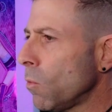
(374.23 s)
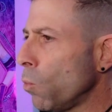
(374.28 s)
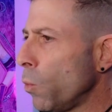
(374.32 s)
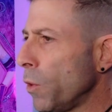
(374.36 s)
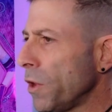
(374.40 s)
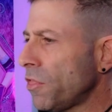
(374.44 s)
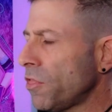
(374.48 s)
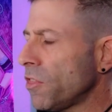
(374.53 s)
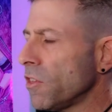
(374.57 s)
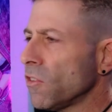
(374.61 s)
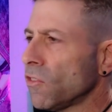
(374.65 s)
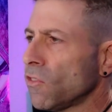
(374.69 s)

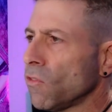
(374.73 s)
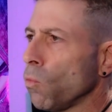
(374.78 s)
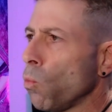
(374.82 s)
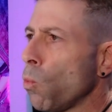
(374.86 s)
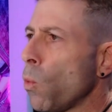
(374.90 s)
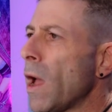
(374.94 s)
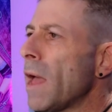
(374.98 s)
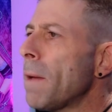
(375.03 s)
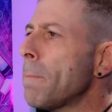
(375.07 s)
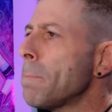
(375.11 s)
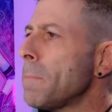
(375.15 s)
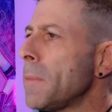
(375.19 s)
with this
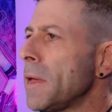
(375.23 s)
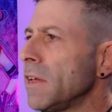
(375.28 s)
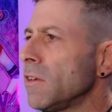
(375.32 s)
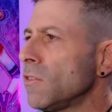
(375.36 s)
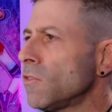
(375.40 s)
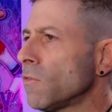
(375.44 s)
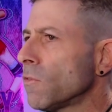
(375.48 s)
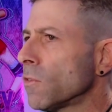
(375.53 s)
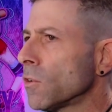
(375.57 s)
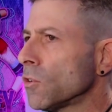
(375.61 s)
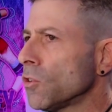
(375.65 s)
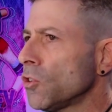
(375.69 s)

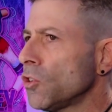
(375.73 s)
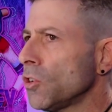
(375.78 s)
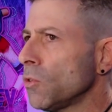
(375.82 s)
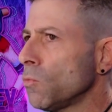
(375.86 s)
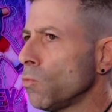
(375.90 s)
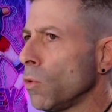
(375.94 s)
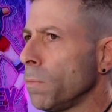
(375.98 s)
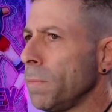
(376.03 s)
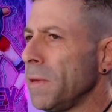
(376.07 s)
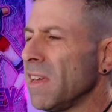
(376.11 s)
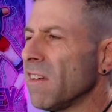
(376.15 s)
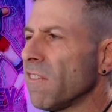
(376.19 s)
web-based version
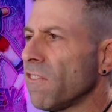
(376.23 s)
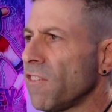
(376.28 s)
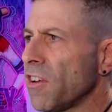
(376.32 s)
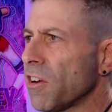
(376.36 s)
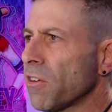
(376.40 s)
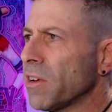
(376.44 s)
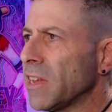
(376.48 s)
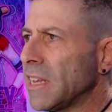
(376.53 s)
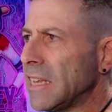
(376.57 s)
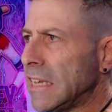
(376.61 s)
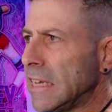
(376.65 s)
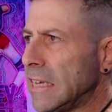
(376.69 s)
will be a
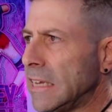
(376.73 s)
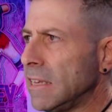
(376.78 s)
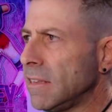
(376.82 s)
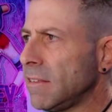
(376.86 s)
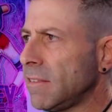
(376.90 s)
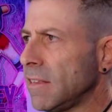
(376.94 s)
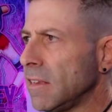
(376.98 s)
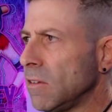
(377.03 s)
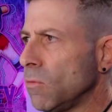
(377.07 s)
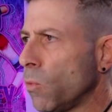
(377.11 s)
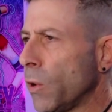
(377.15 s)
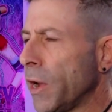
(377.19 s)
very
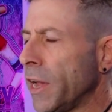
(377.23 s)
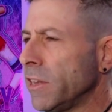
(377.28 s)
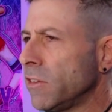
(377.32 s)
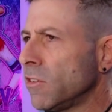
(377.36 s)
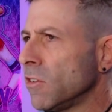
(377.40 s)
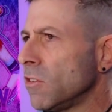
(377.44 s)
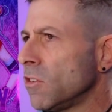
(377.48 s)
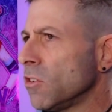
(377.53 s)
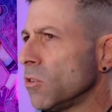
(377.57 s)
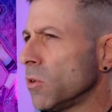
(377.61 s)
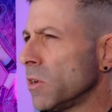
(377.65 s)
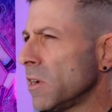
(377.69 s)
easy way to
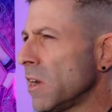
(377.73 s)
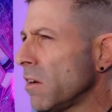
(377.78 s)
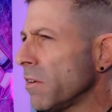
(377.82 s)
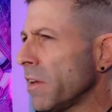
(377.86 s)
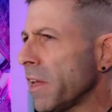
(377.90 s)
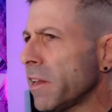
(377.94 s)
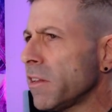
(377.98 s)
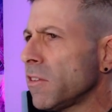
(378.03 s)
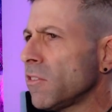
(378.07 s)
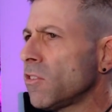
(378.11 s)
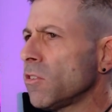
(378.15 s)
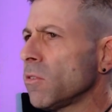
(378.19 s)
do it. And I'll
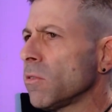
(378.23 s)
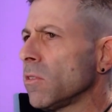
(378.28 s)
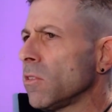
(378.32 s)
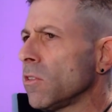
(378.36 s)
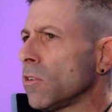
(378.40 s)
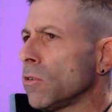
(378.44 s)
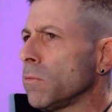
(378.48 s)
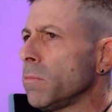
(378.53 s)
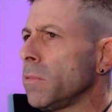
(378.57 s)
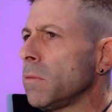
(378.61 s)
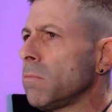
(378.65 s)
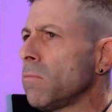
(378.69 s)
get into a
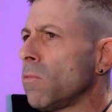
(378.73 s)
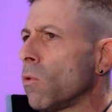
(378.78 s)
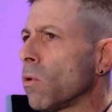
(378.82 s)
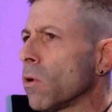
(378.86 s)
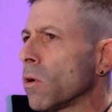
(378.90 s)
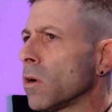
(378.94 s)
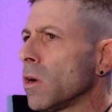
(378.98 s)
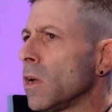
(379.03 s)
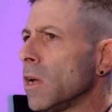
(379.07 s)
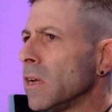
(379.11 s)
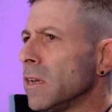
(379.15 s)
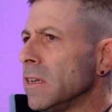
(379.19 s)
little bit
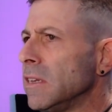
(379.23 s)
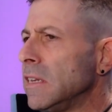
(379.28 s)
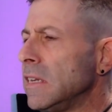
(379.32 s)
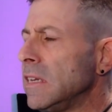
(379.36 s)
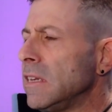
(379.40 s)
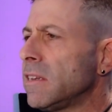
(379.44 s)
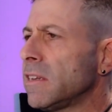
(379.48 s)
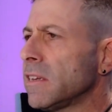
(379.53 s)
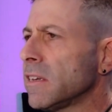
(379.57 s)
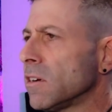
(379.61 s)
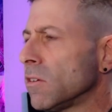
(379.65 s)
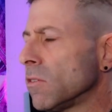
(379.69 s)
more
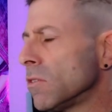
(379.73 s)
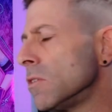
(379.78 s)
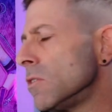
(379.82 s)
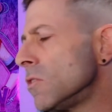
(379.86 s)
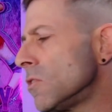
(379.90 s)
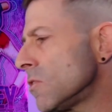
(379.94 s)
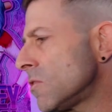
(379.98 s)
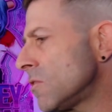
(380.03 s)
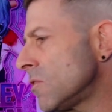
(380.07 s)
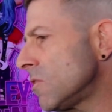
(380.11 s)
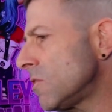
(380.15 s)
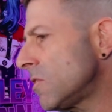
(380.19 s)
detailed in
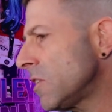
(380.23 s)
just a